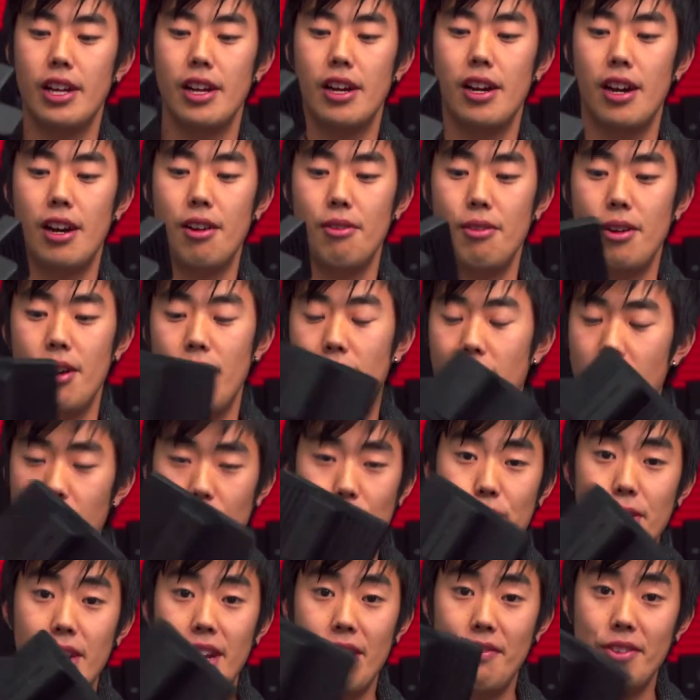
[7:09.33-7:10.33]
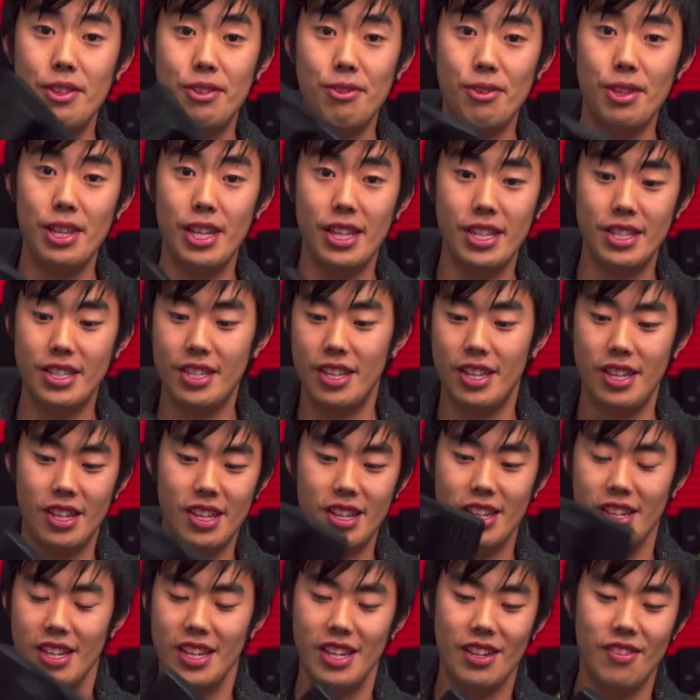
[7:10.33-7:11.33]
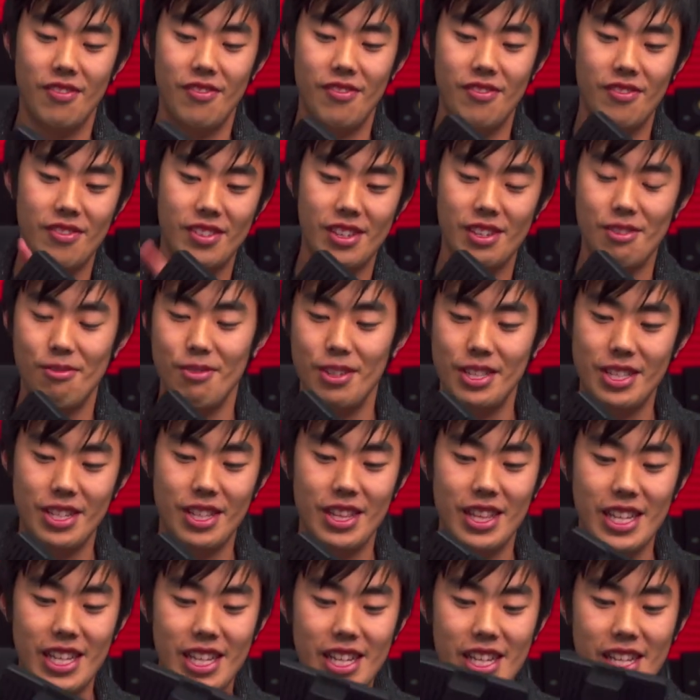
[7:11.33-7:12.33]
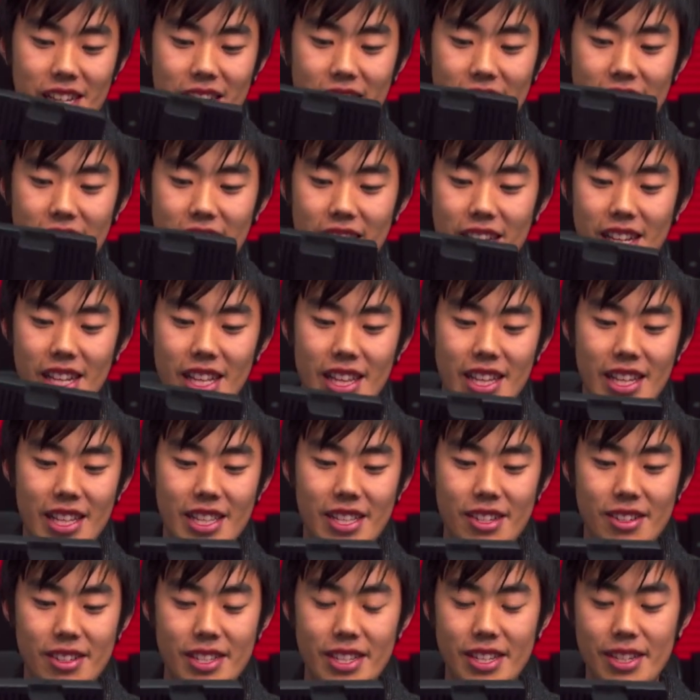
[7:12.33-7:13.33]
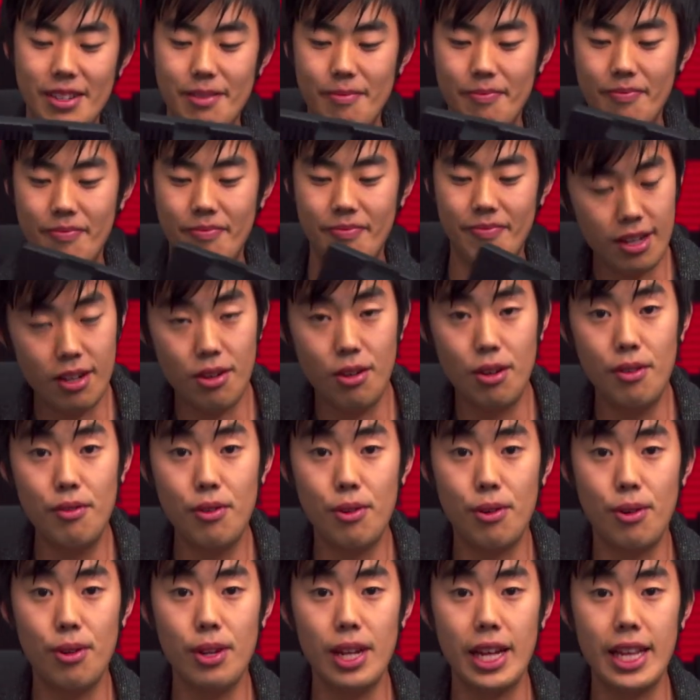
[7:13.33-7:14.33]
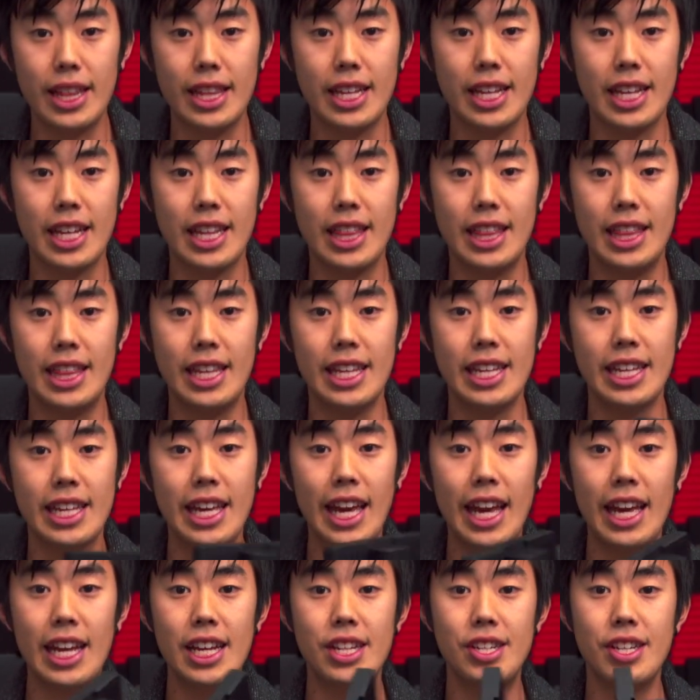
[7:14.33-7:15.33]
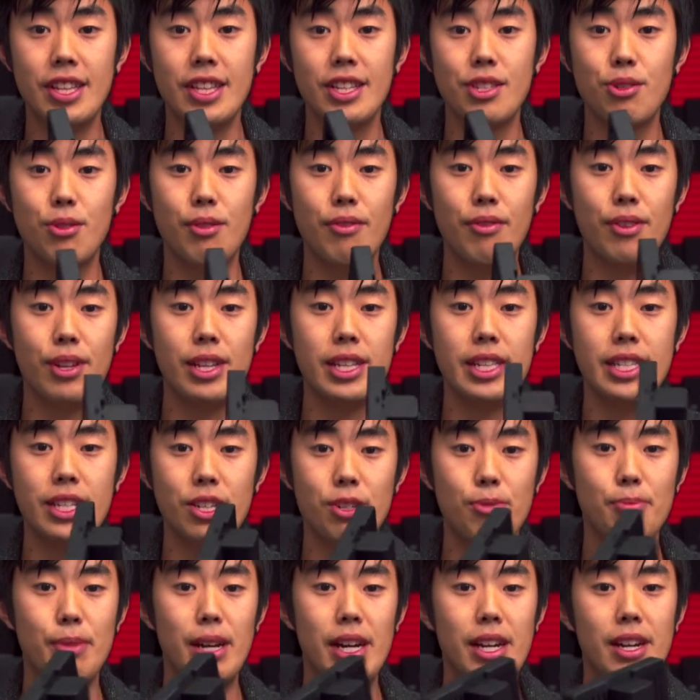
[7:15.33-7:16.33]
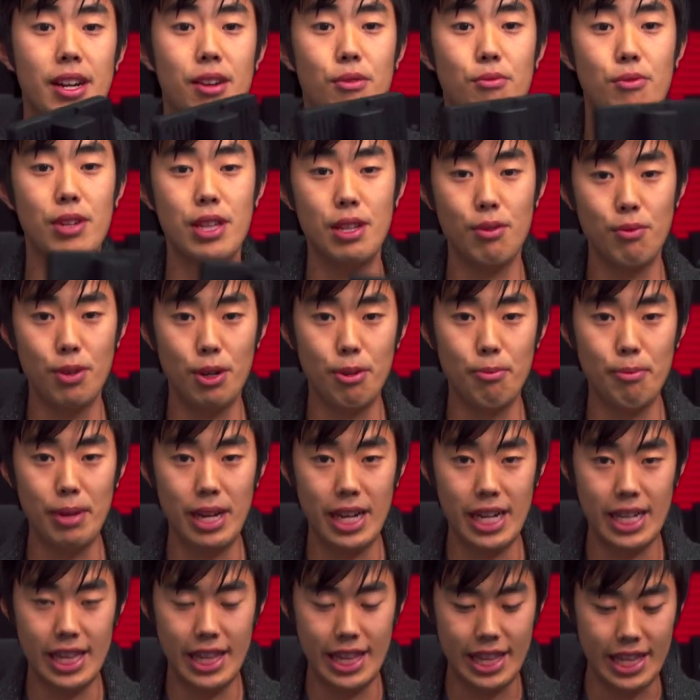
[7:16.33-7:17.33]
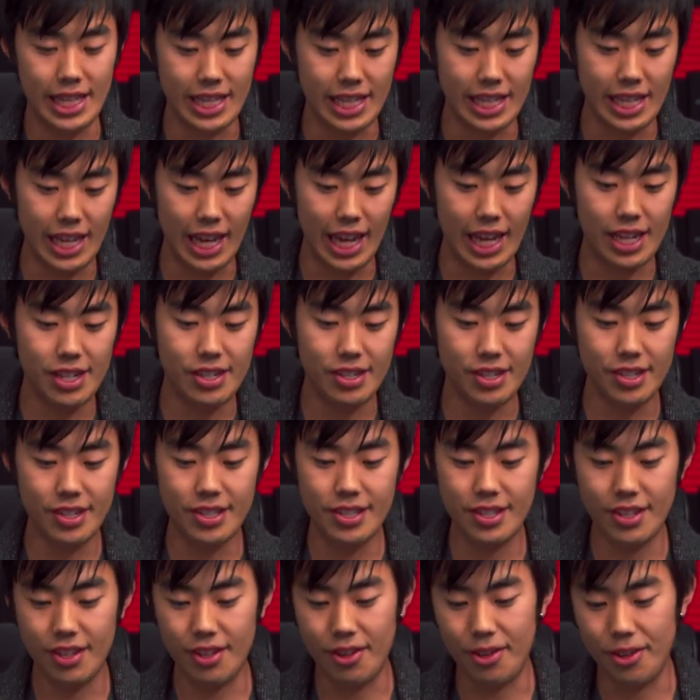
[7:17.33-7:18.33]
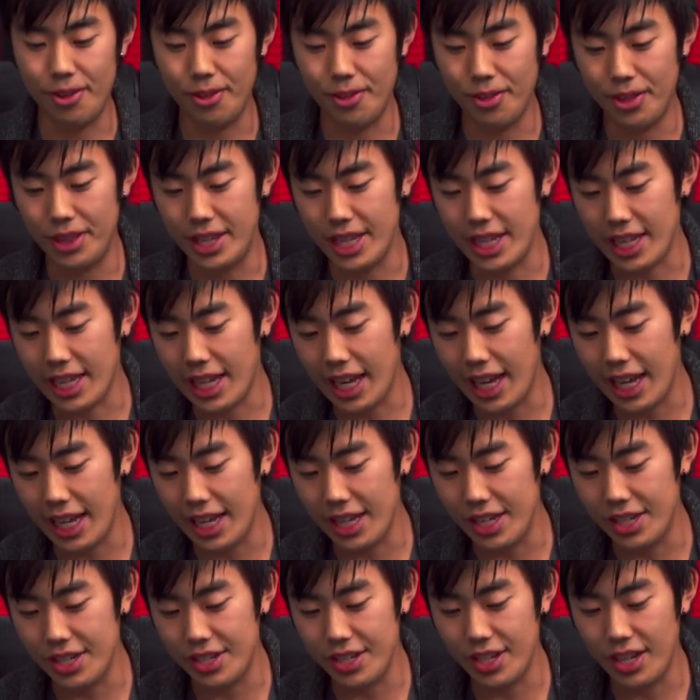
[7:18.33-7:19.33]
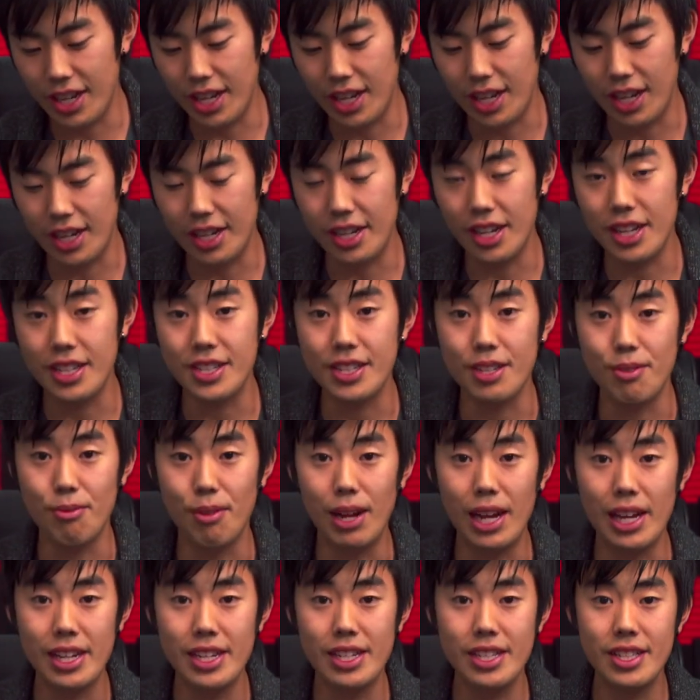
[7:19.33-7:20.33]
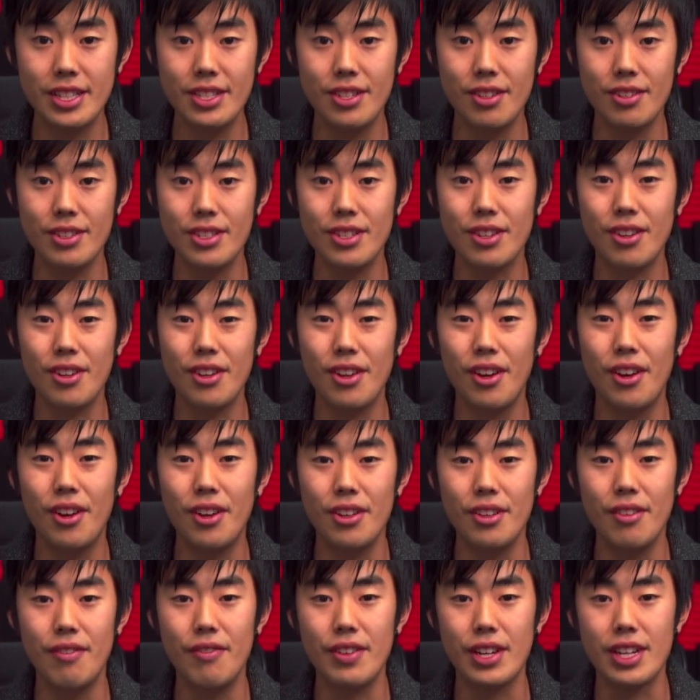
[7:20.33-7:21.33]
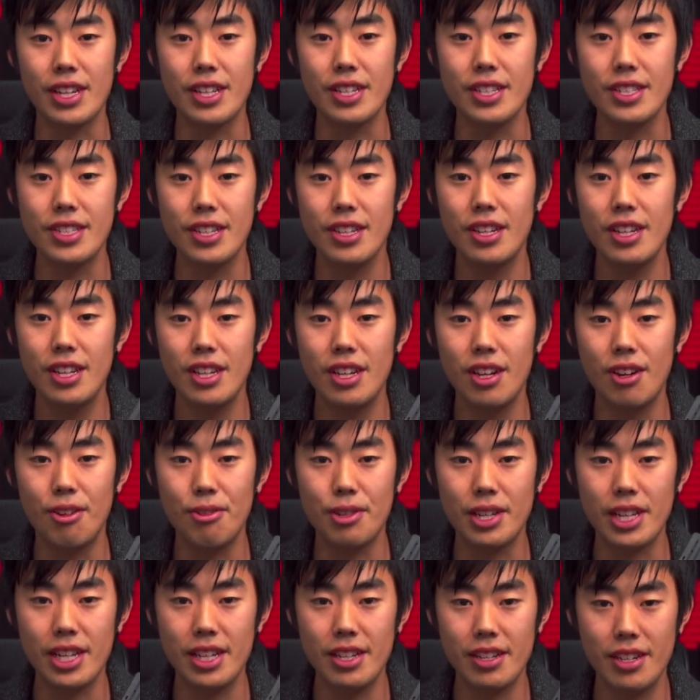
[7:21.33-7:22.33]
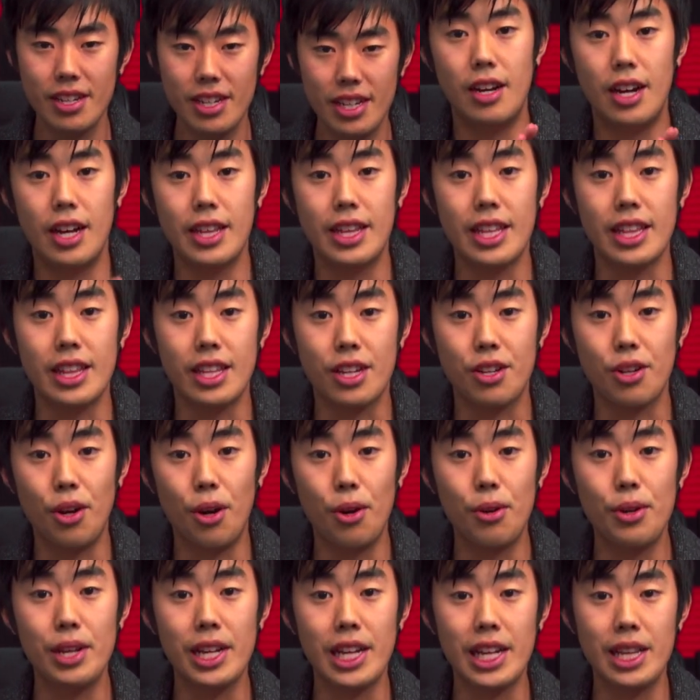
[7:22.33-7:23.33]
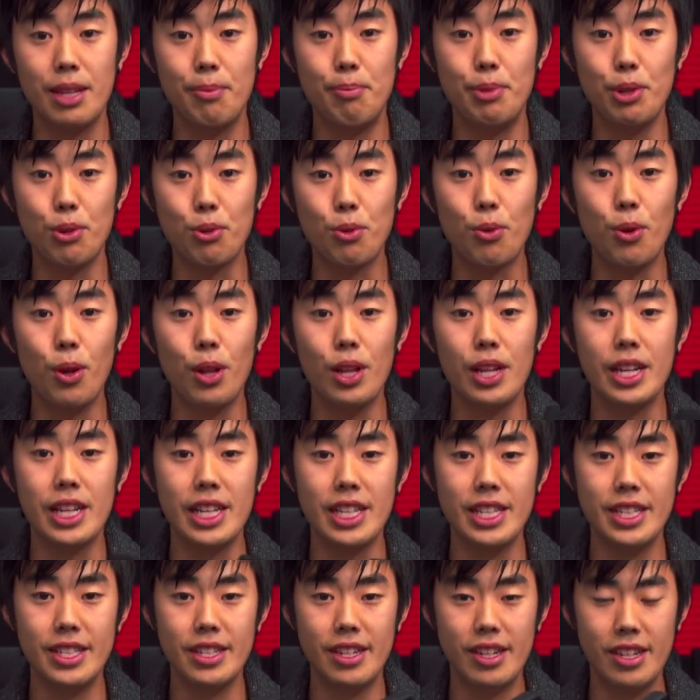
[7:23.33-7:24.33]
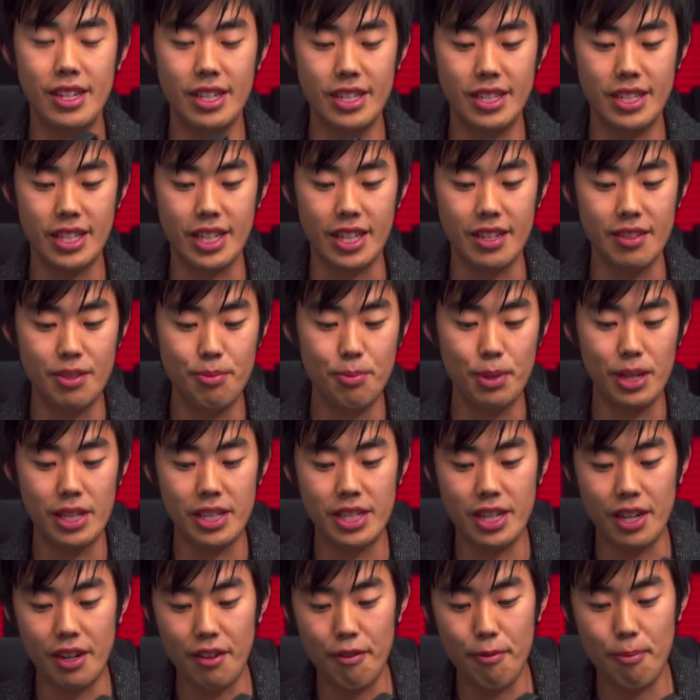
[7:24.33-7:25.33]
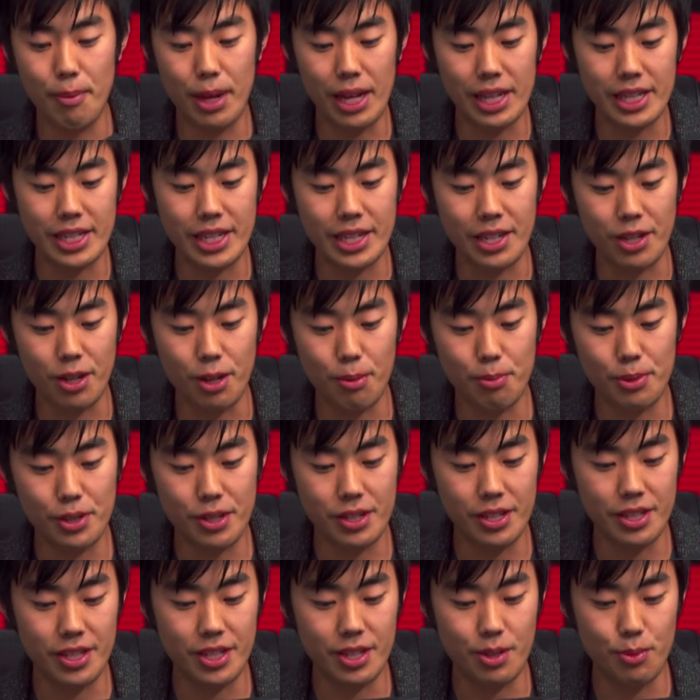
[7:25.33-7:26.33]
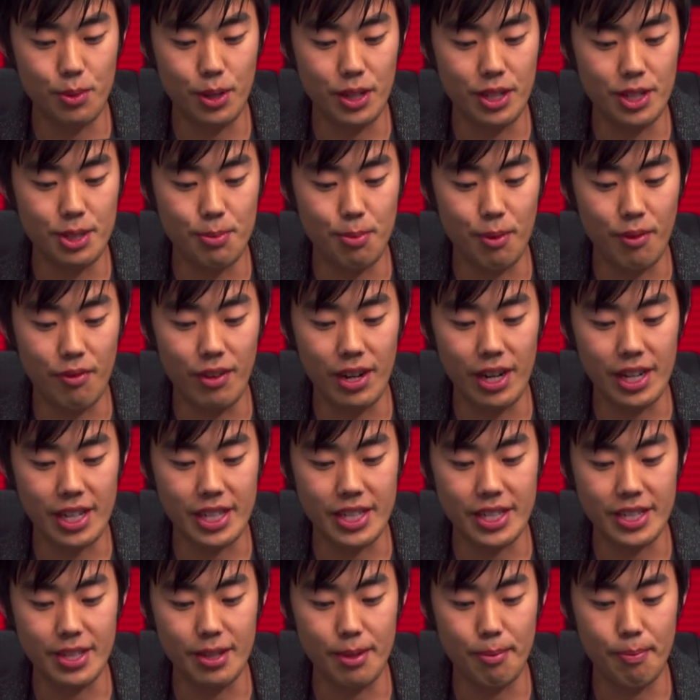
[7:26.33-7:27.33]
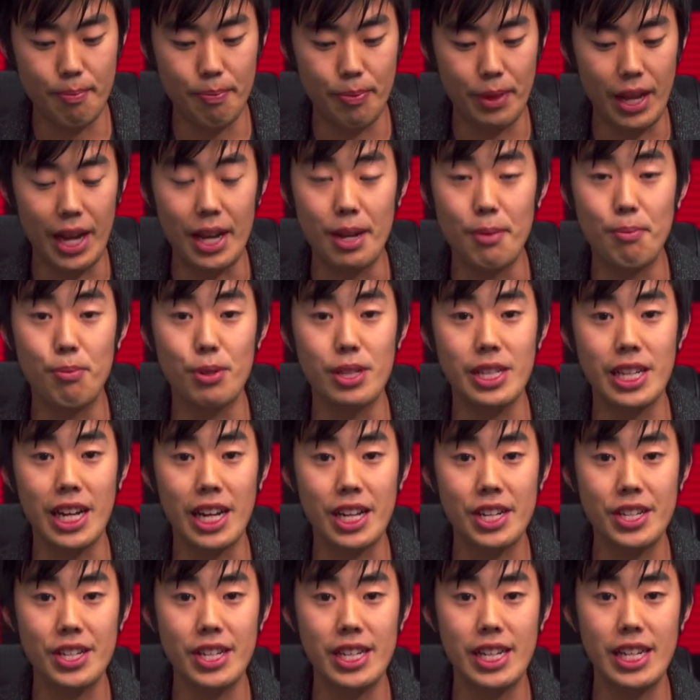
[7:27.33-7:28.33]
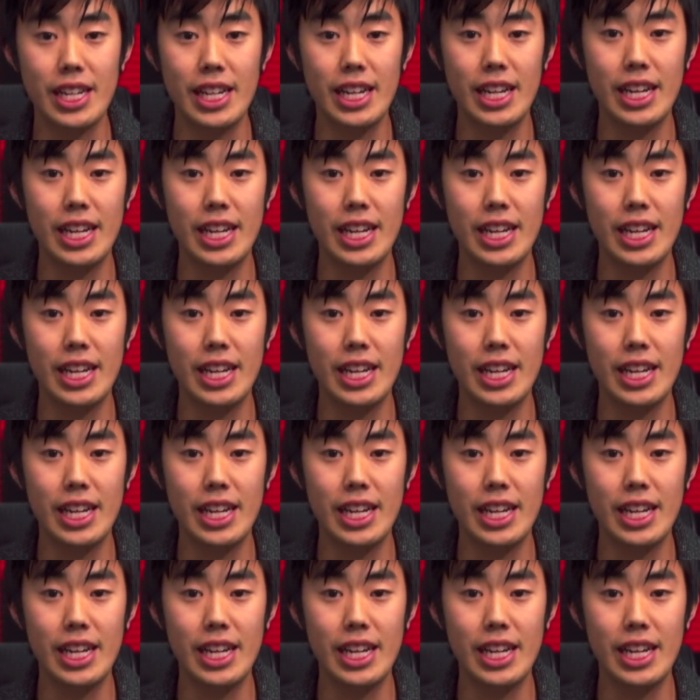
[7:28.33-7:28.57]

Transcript: I would never do this if it was on the tilt arm. Overall, I think the cage and the swivel and tilt mount are really well made. The edges on the cage are nicely rounded, so it's not going to hurt your fingers holding it. I think the coating and the build quality is nice. It gives me a ton of mounting options as well as providing some added protection.